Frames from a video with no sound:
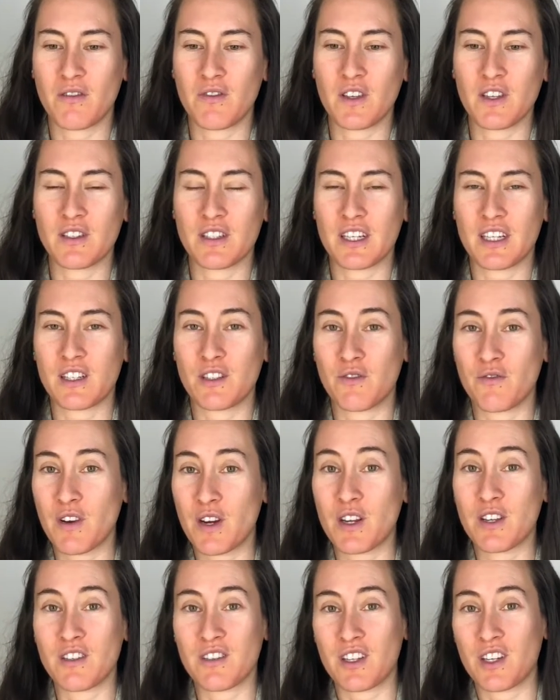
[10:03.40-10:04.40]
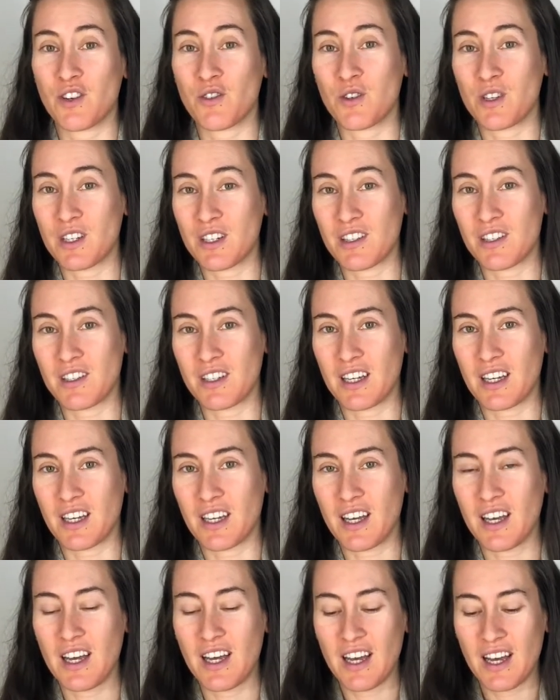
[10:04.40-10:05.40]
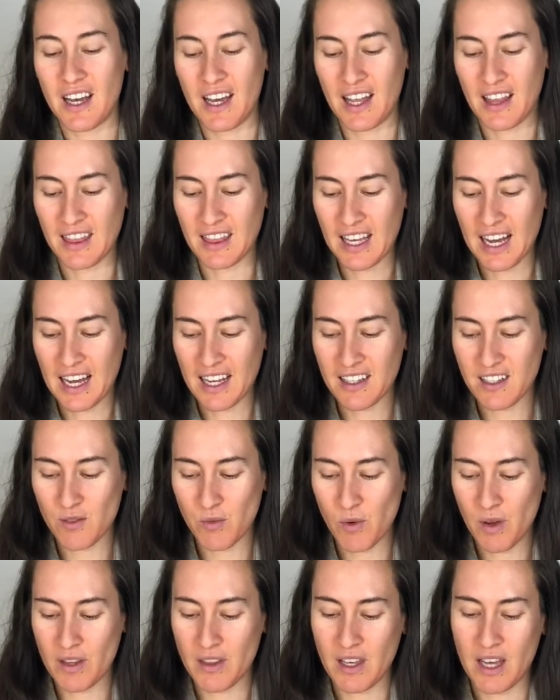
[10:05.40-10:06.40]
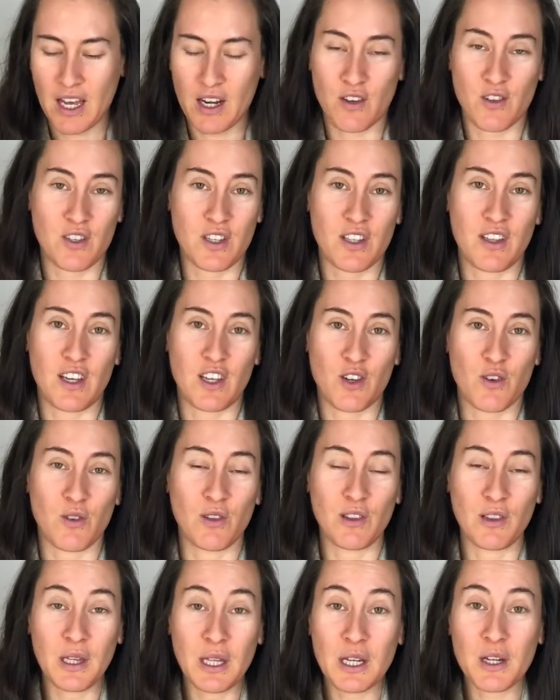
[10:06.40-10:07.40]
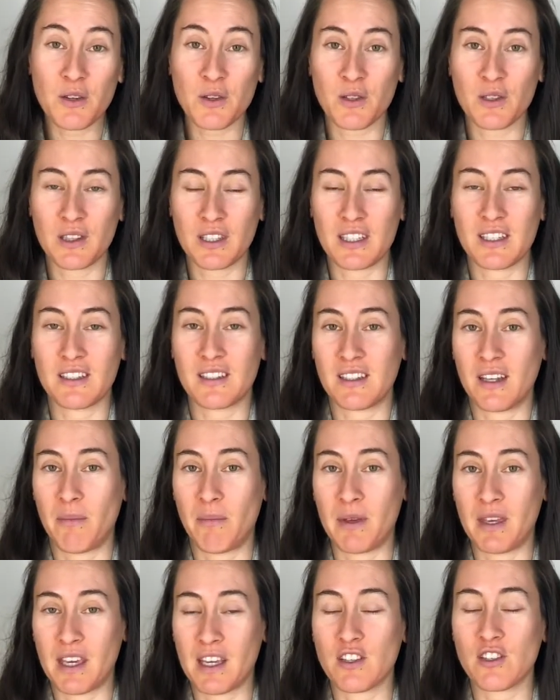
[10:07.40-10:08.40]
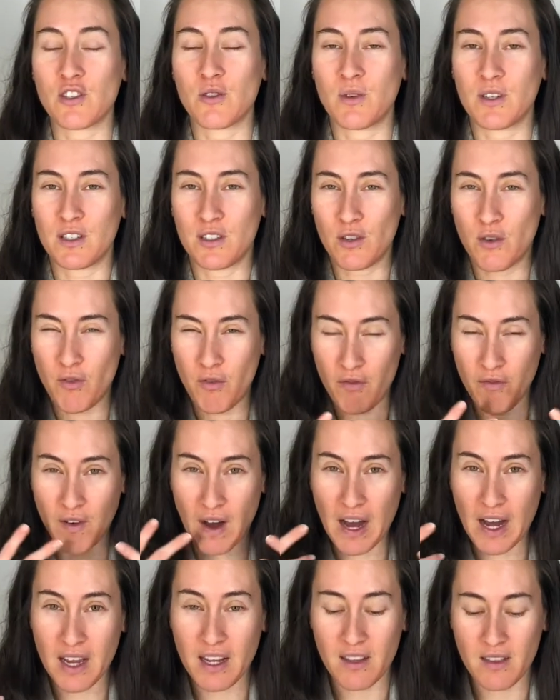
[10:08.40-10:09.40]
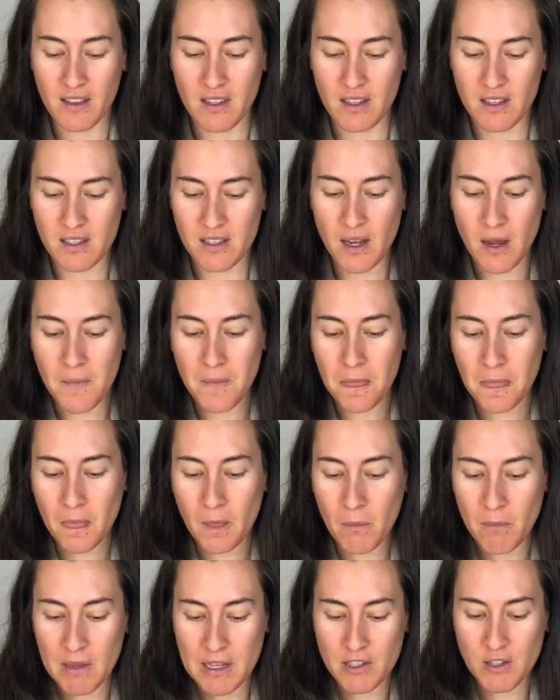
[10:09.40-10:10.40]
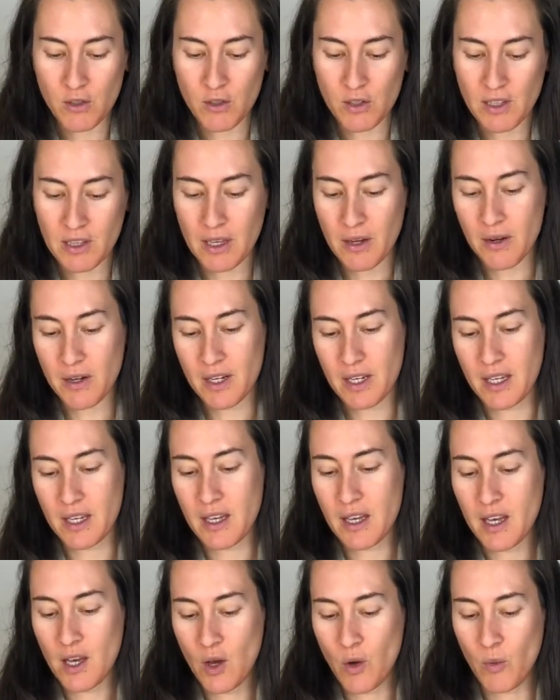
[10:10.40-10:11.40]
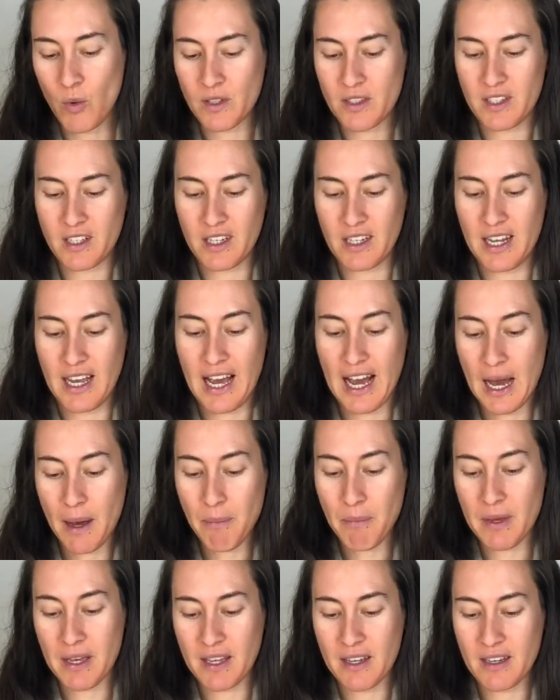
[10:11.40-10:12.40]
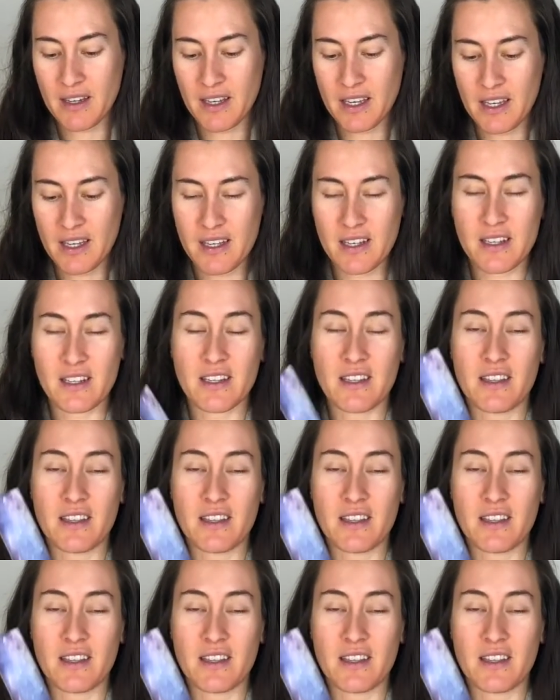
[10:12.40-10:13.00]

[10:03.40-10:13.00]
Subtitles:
feels like it's very synchronistic. And that's what the energy that you're literally stepping into as you find this mental clarity. What's going to happen is